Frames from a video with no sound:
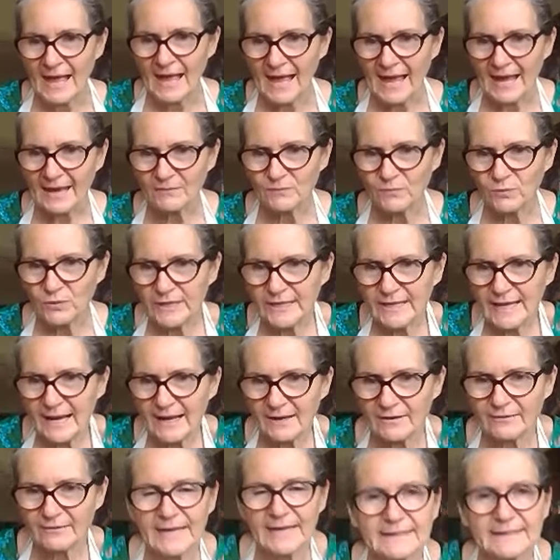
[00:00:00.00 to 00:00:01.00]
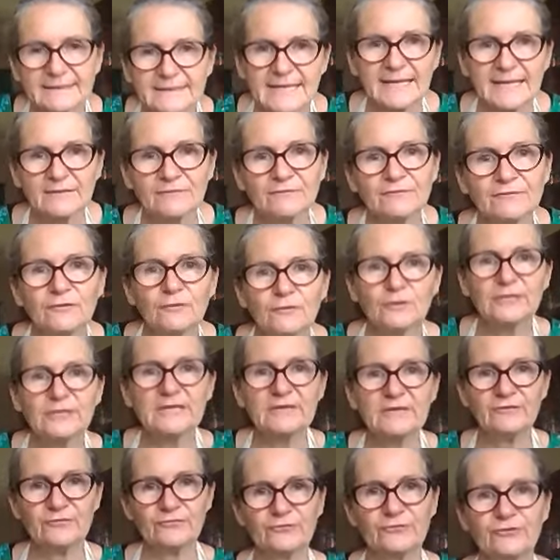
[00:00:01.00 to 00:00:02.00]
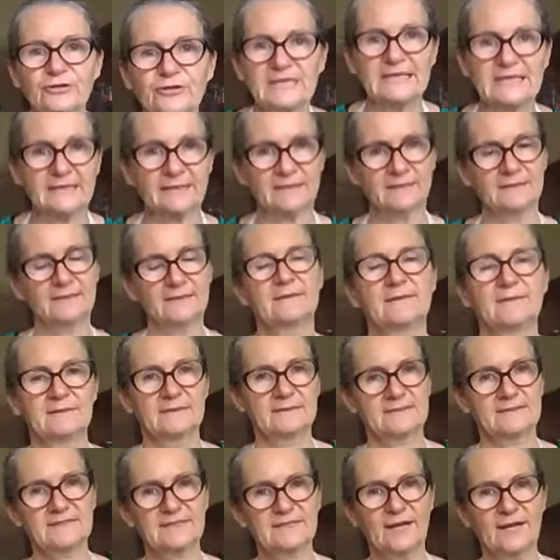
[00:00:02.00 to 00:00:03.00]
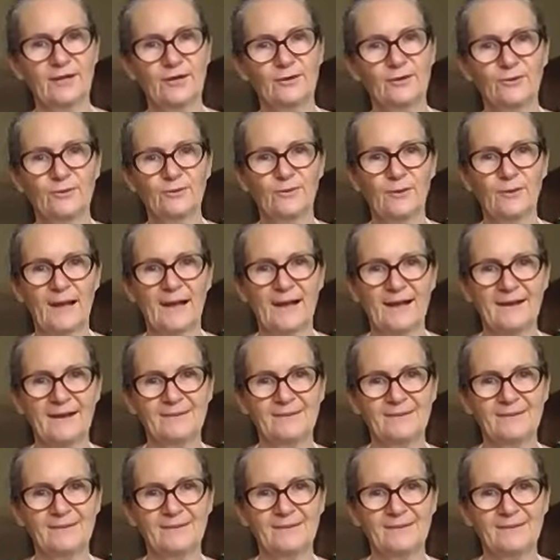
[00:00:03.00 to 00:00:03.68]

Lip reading: And we are at 10:43, so,